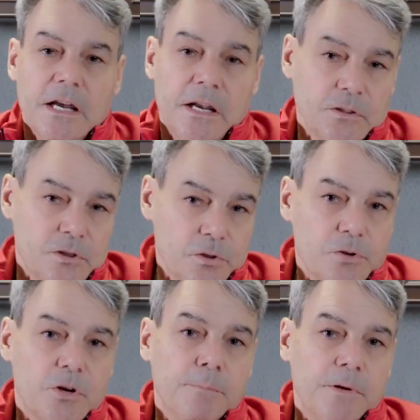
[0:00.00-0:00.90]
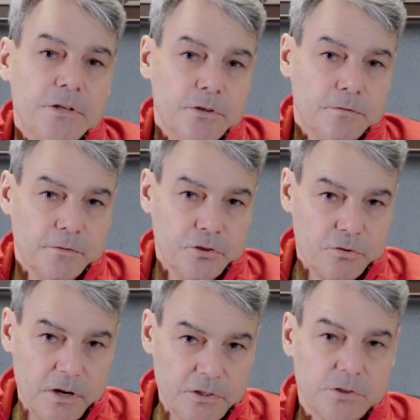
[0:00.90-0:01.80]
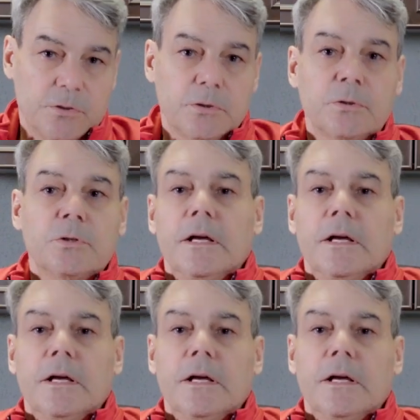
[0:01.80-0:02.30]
And it also can be used for structural